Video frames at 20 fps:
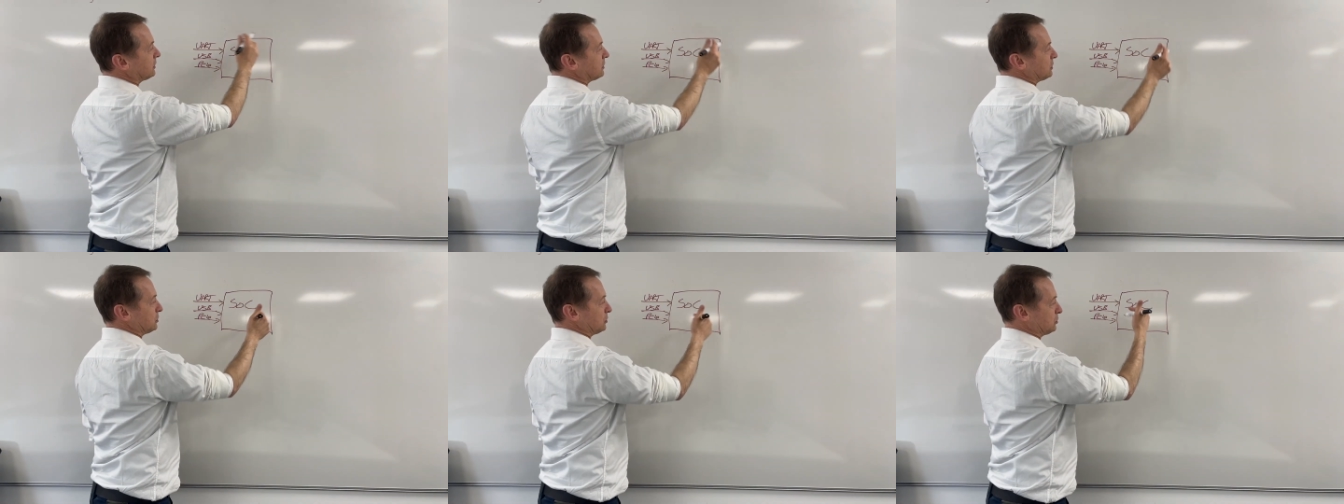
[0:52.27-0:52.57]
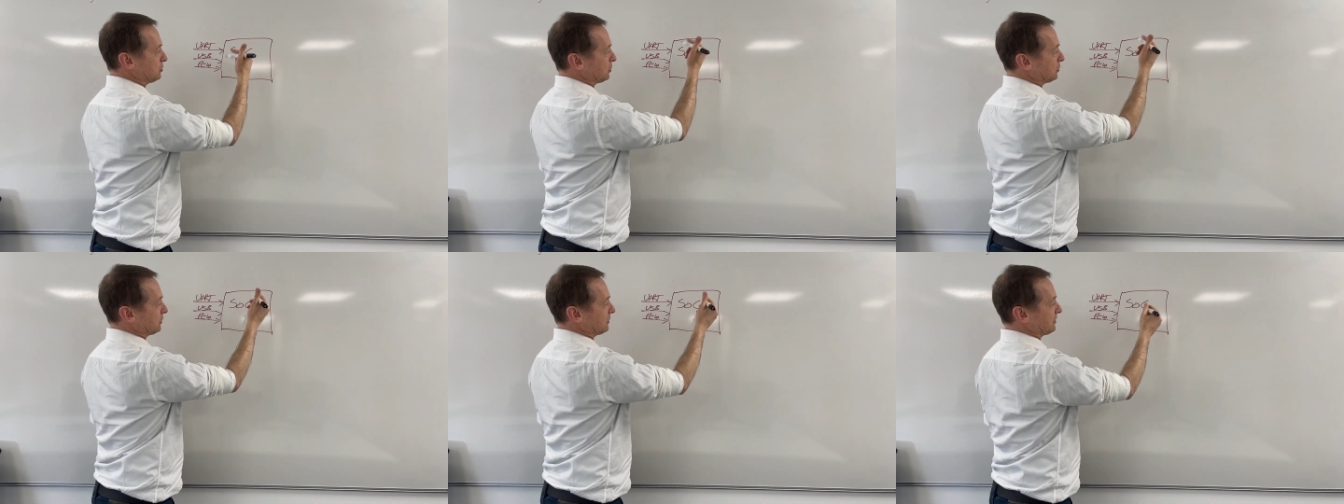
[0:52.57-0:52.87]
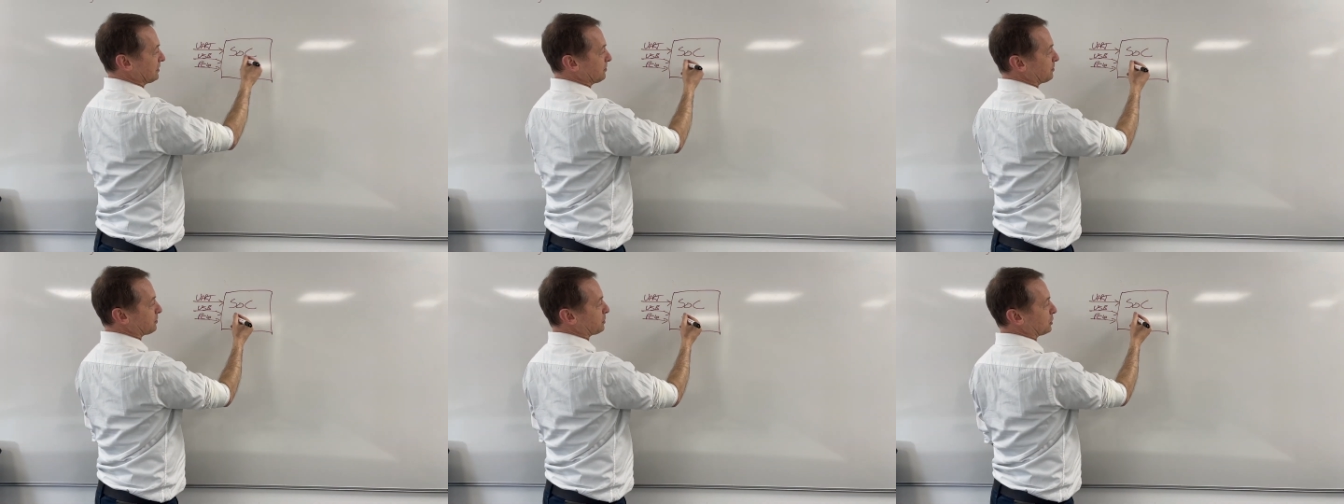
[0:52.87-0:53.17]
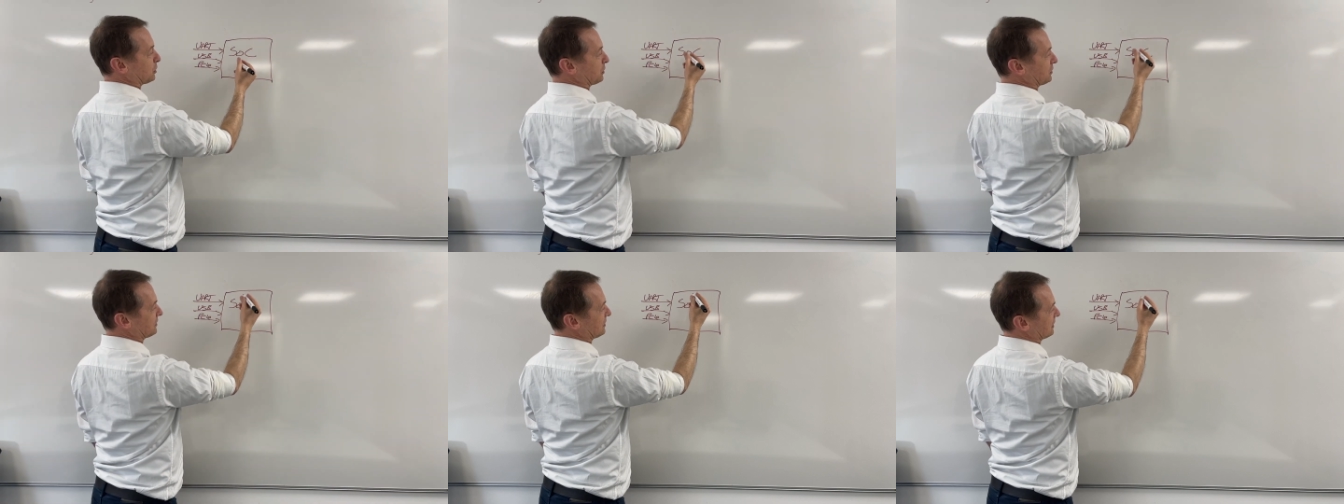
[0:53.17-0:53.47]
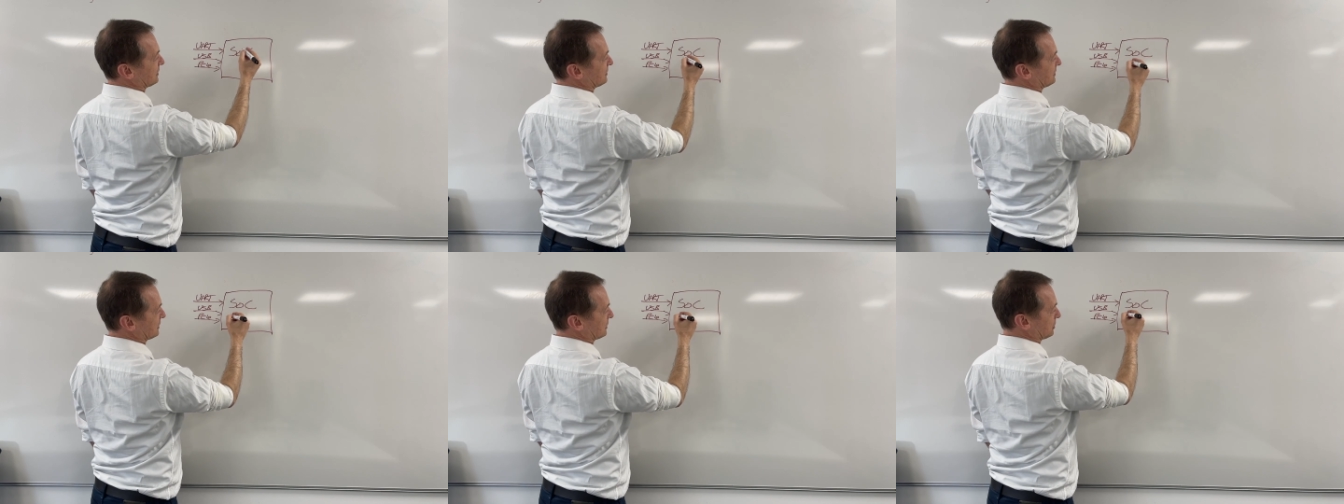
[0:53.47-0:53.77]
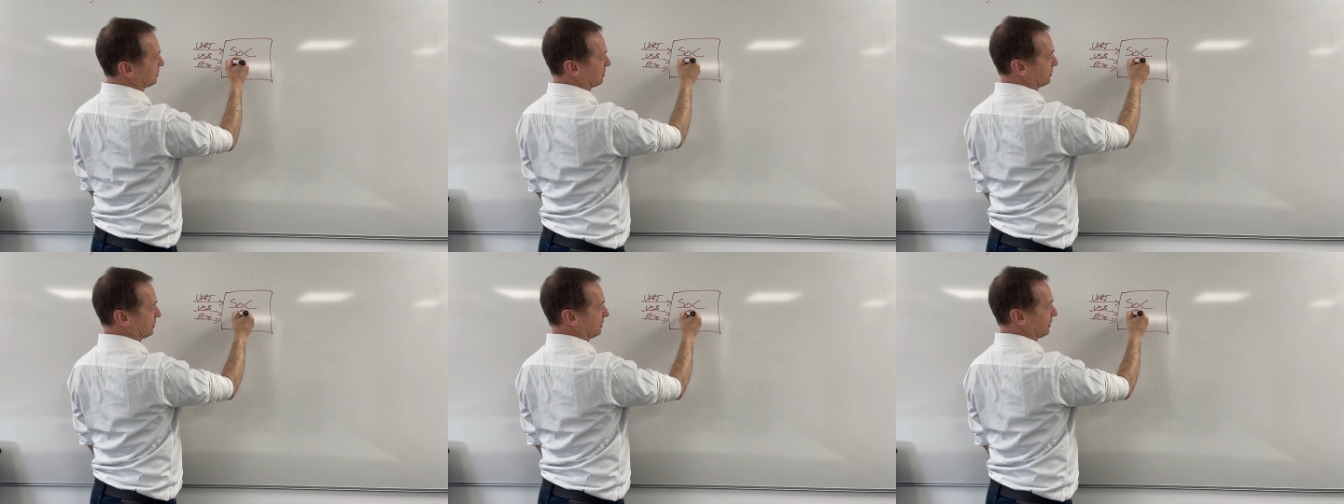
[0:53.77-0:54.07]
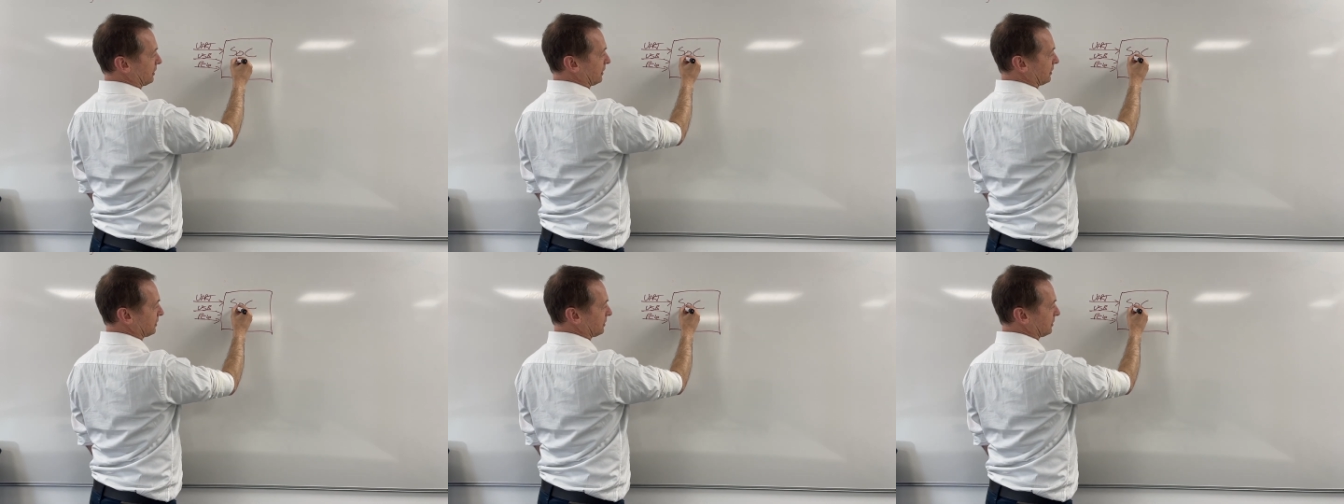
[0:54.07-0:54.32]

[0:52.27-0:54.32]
you do some processing on a